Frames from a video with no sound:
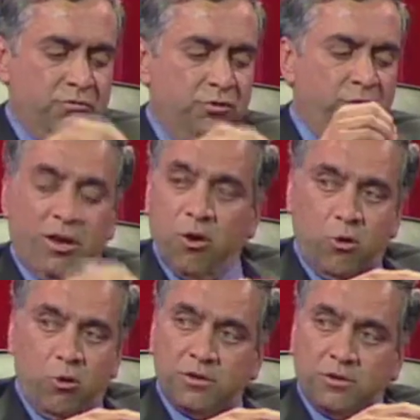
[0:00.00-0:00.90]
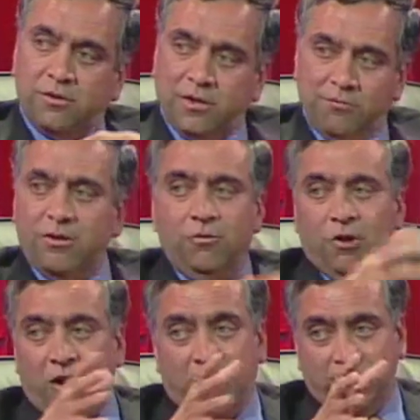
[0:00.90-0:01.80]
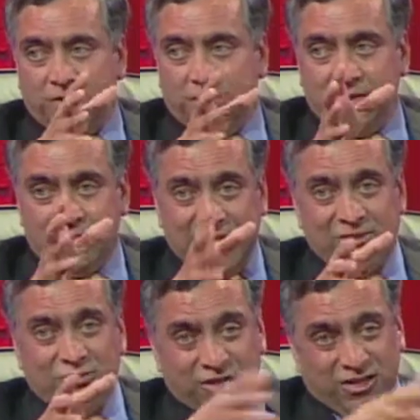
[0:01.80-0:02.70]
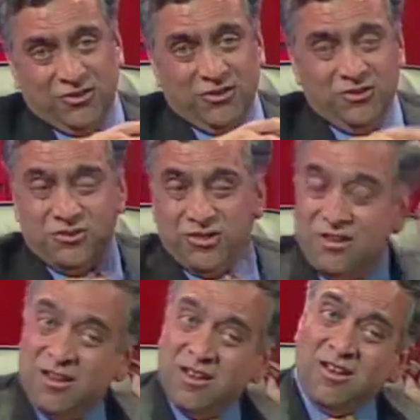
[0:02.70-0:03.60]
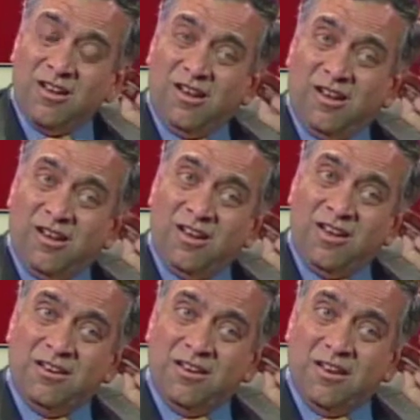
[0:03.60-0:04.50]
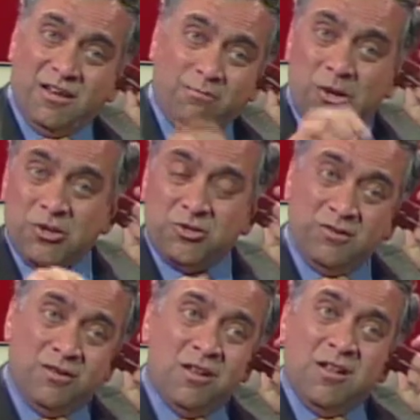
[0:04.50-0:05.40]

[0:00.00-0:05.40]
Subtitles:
drilling holes, and we do a lot of laser technology in ablation.